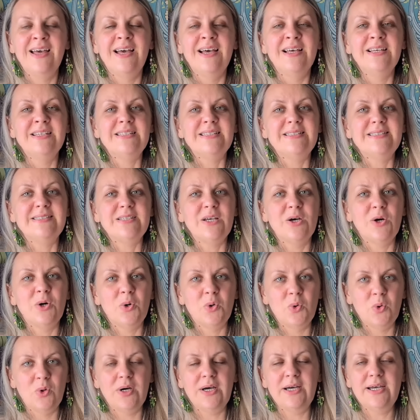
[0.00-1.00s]

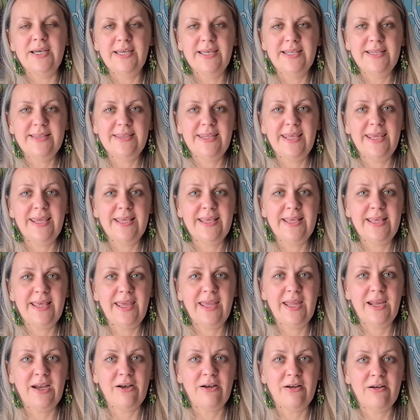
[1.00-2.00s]
So take
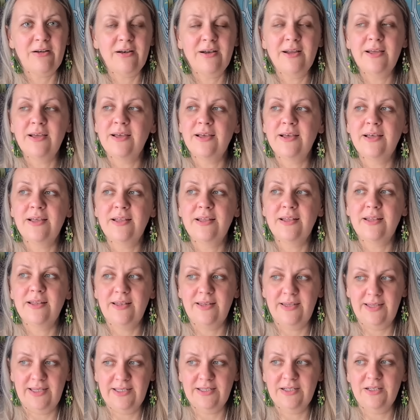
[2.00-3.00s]
care,
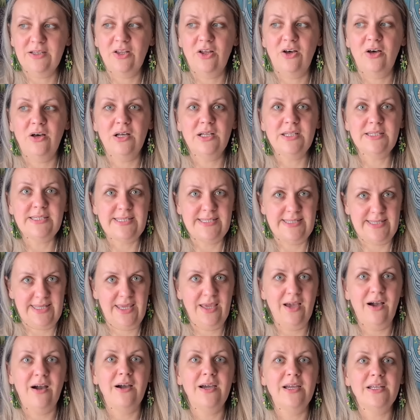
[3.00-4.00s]
knit a lot, stay
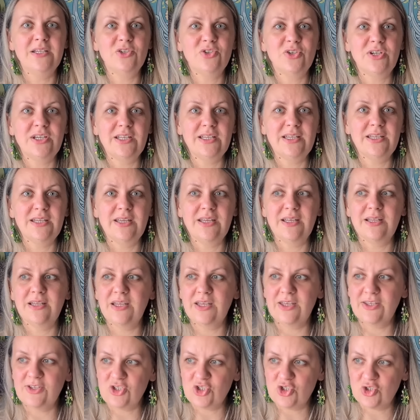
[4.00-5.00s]
hydrated,
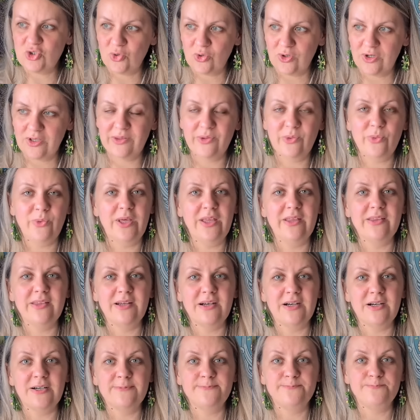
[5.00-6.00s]
enjoy the
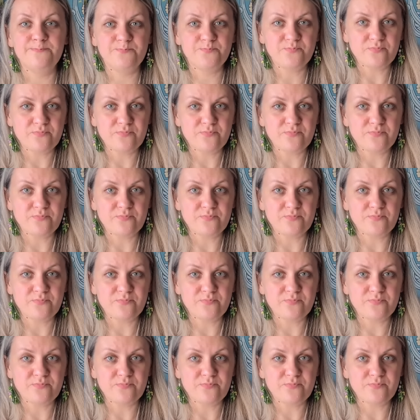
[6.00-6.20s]
weather.